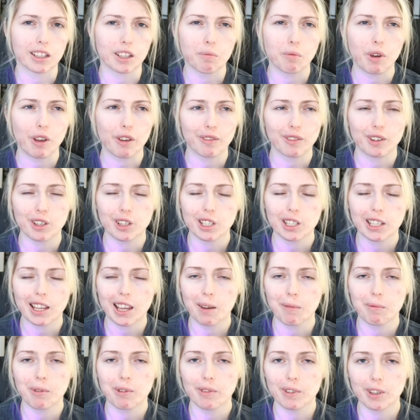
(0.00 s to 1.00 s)
my first
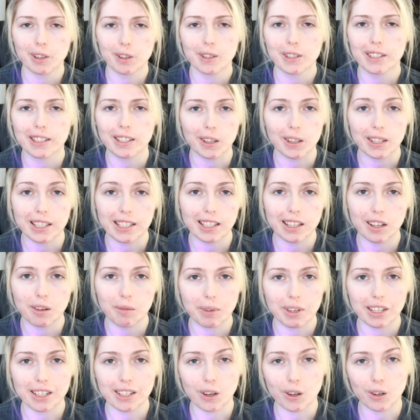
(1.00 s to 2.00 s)
game review, so it's going to
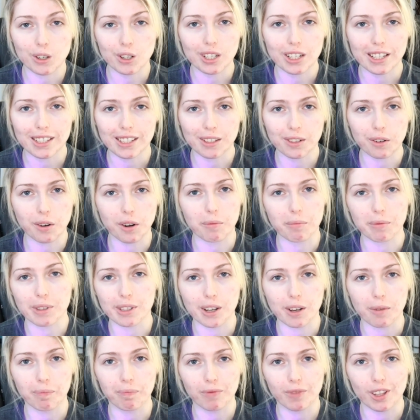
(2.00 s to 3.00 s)
be a total storm,
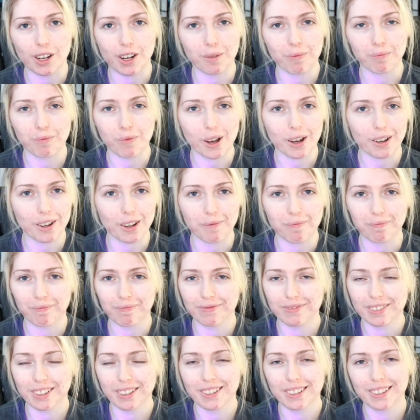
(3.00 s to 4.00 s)
so, welcome.
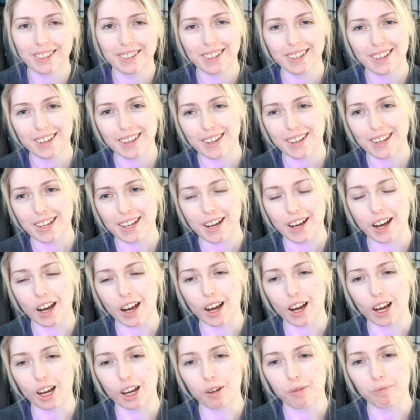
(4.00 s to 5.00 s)

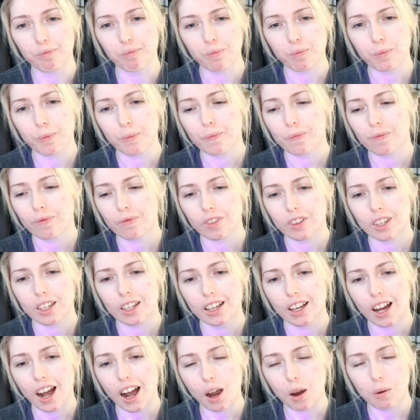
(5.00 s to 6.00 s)

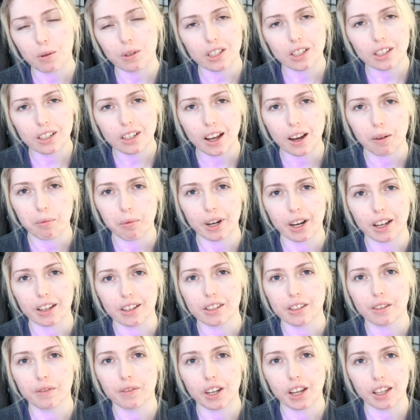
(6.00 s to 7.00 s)
I was a little
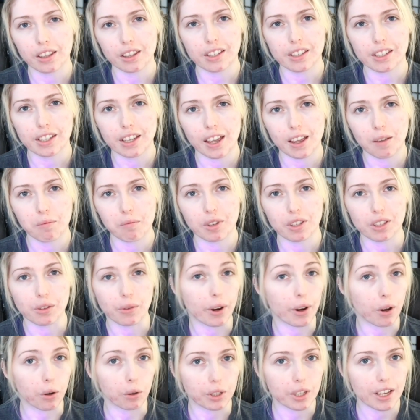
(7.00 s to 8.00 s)
apprehensive to get this game, and so I
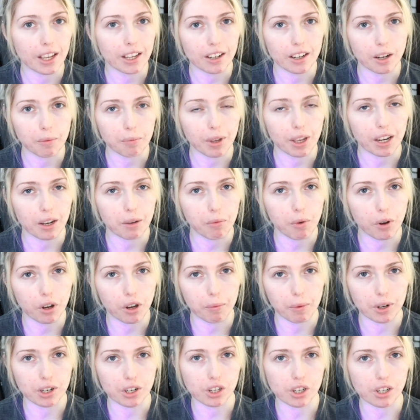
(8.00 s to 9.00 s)
only ended up getting
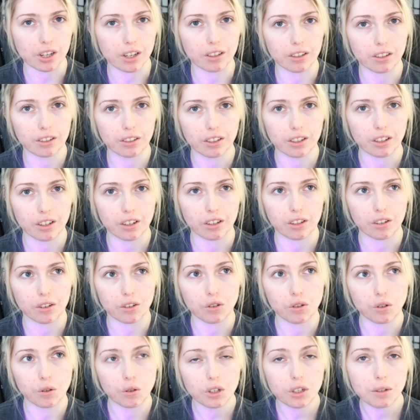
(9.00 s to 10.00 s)
Pokemon Shield.
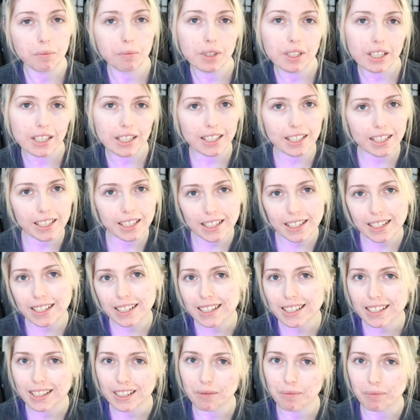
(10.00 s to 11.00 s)
Normally, I
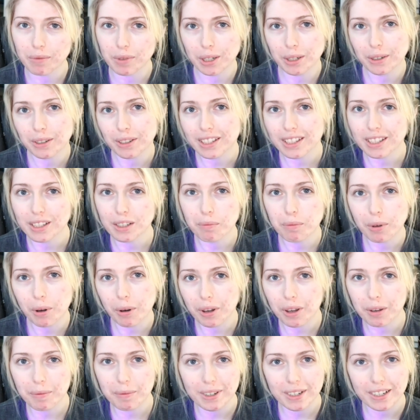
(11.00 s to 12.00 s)
get both of the
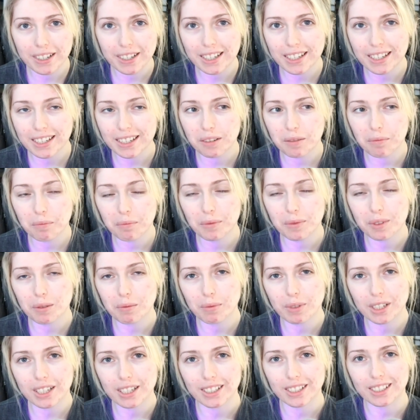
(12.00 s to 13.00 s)
Pokemon games
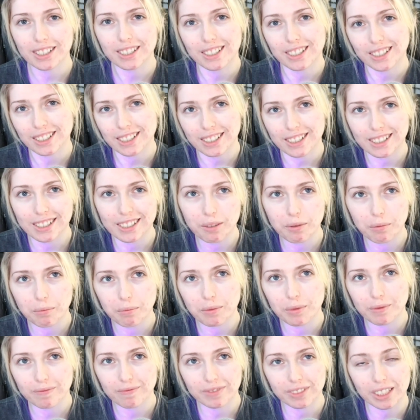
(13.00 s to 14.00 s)
because
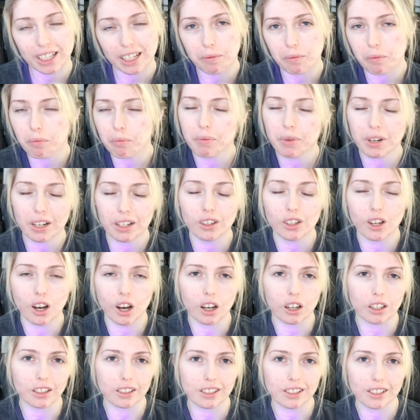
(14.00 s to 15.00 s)
I've been a
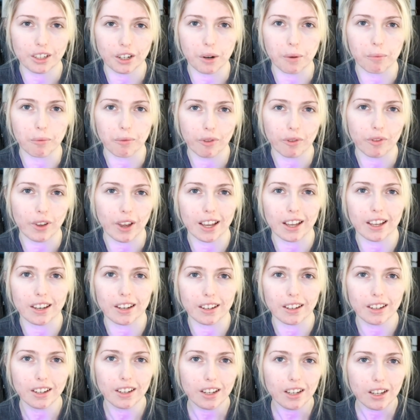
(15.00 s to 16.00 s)
long-term fan
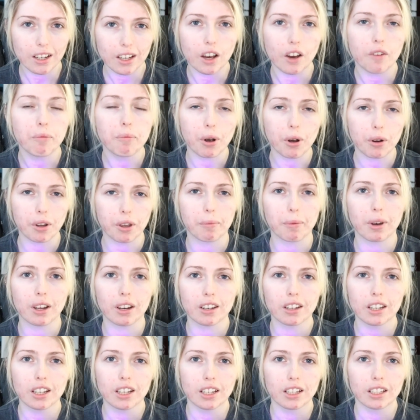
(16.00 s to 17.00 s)
of Pokemon.
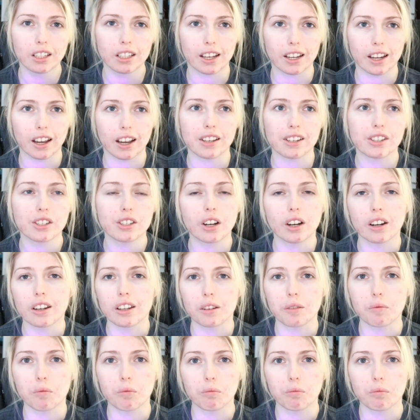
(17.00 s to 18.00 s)
Like, I
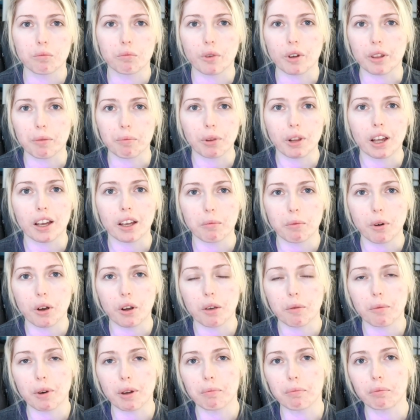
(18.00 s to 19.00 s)
started with playing
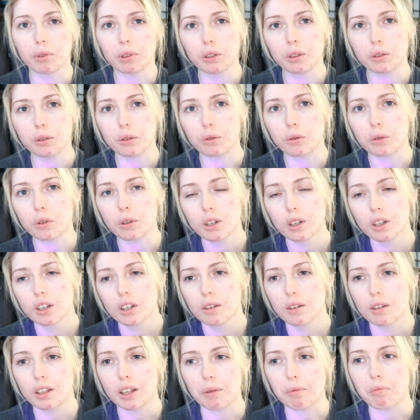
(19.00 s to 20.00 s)
Pokemon Blue,
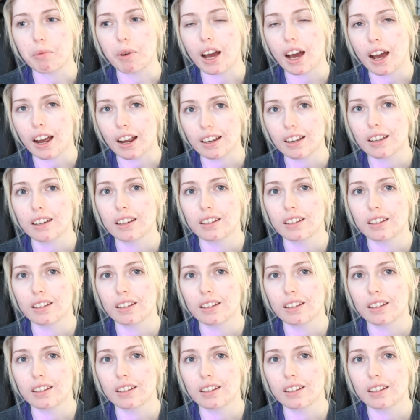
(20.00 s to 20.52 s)
like back